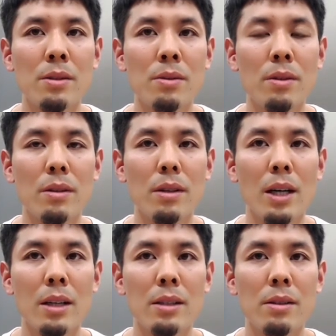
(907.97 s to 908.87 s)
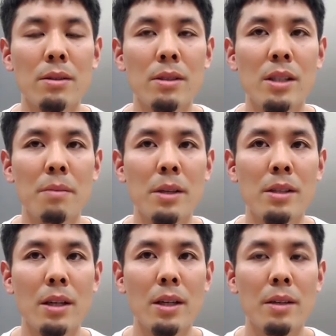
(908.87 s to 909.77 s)
planners to run
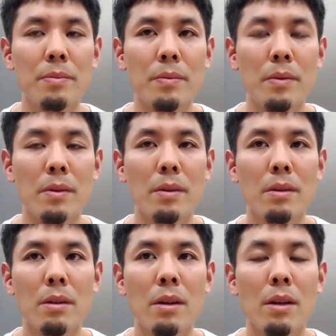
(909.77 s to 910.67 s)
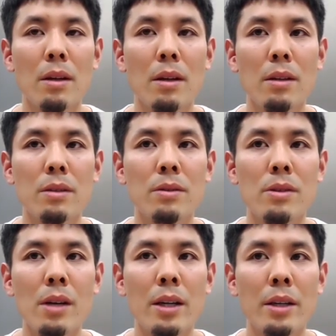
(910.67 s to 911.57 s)
lookalike audience targeting from the
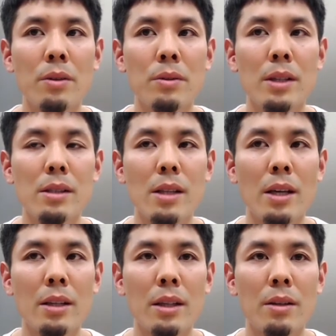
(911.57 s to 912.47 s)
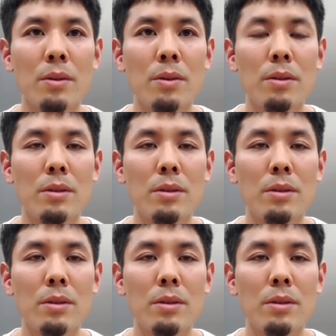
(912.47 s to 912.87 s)
CMS that